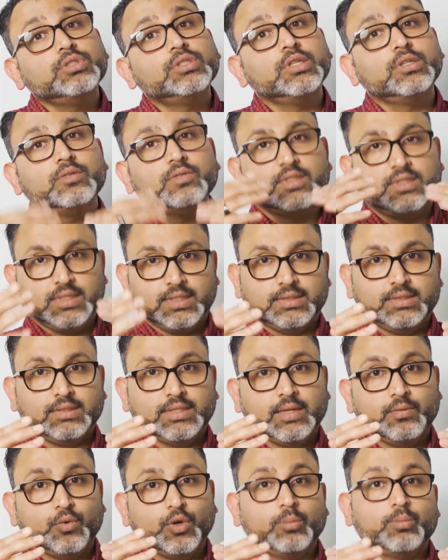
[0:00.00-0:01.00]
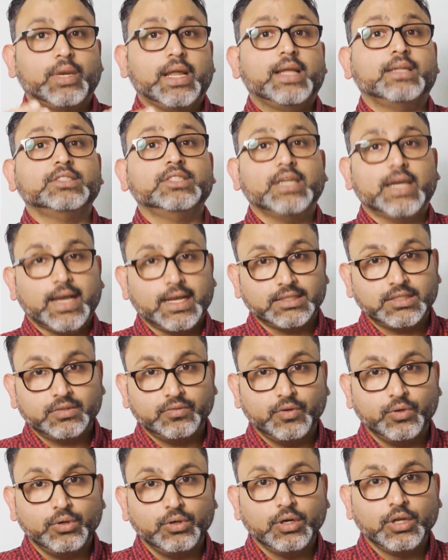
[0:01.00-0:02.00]
services than what Plan G asks
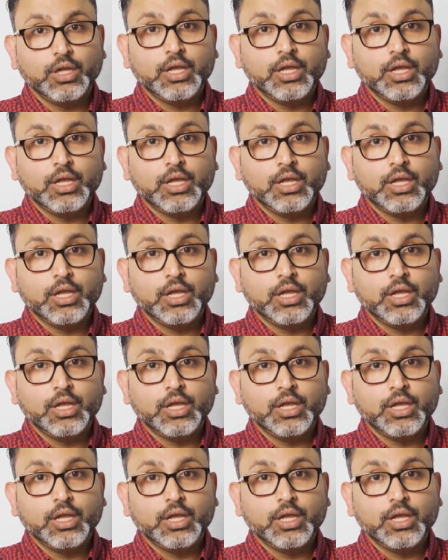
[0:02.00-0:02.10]
for,